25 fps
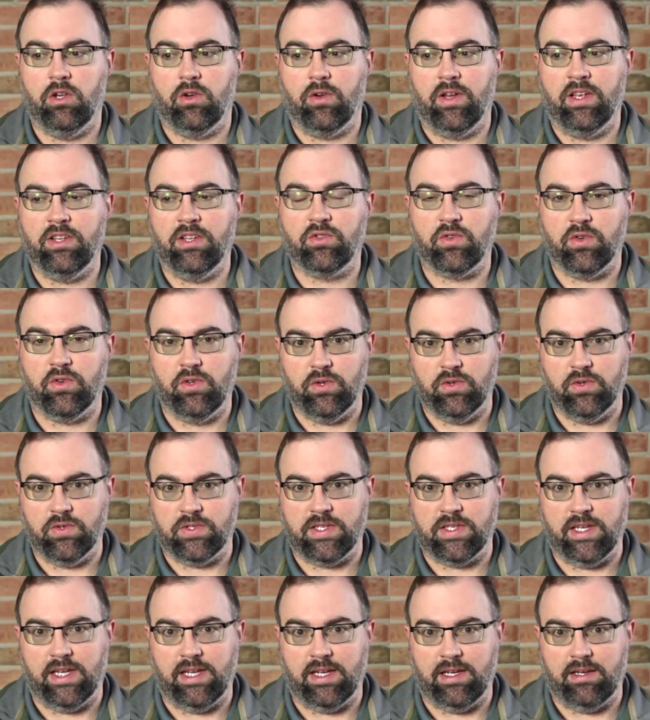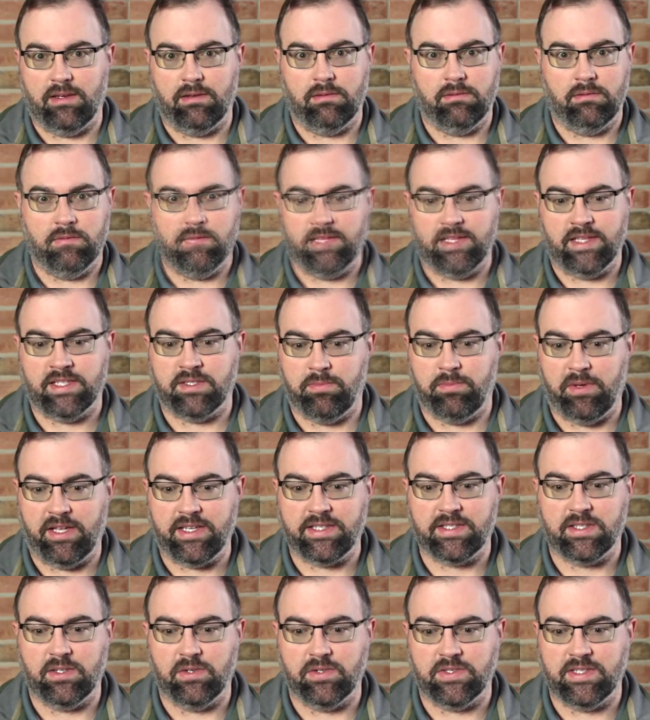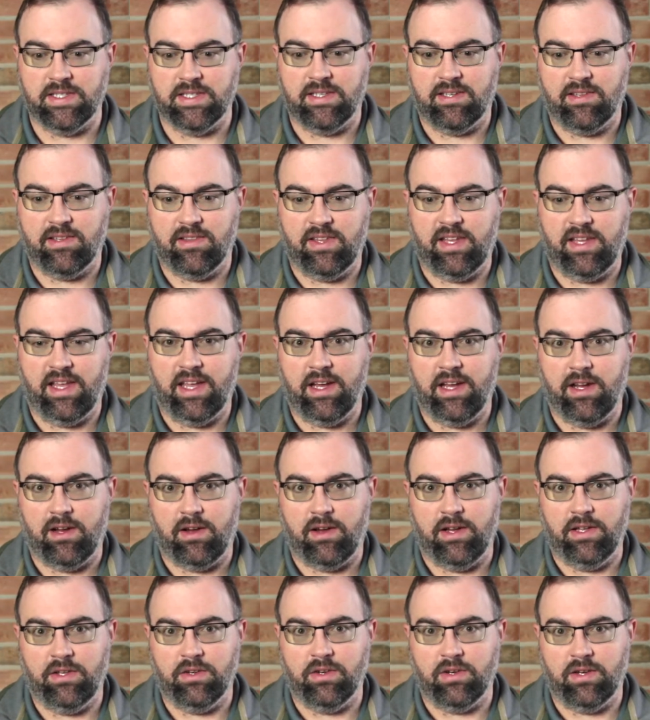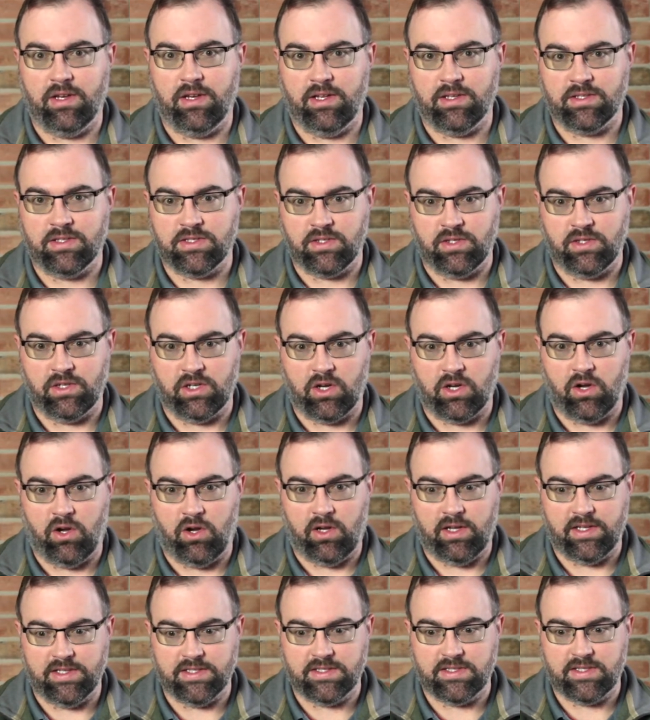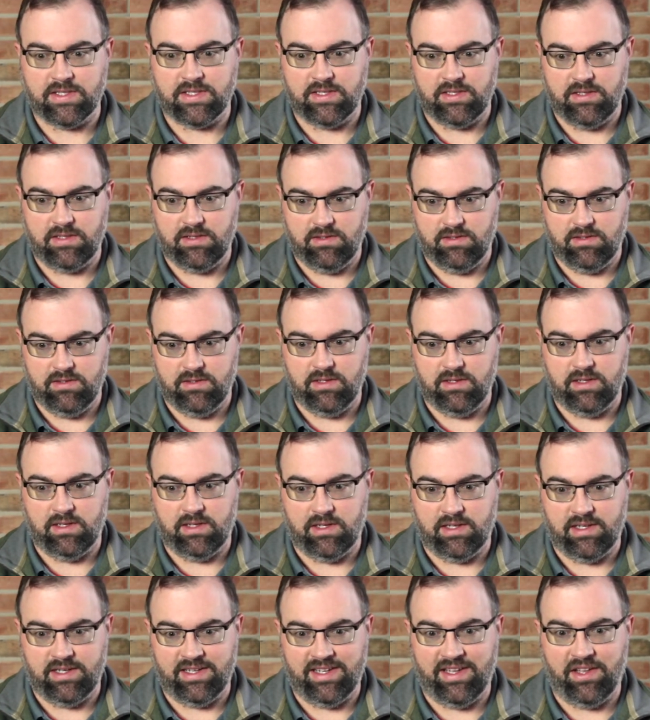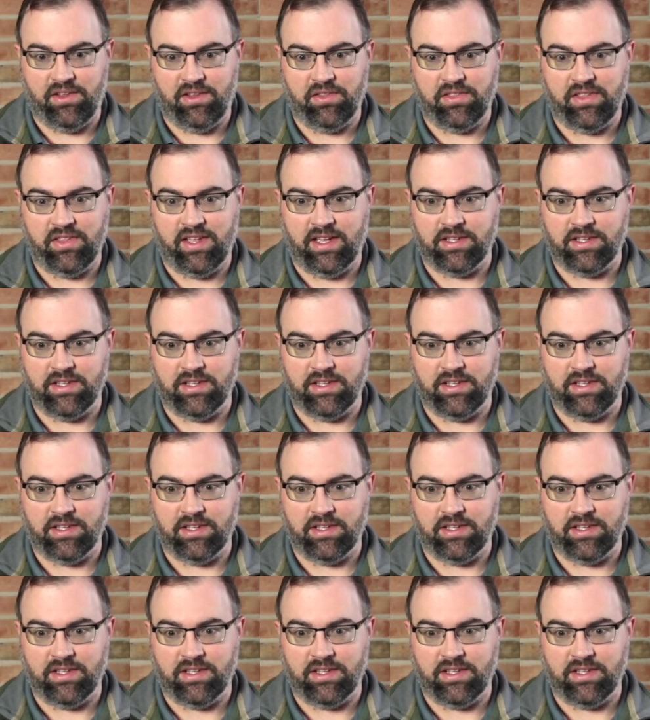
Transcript: you're introducing asbestos into the air and it's gonna cause a health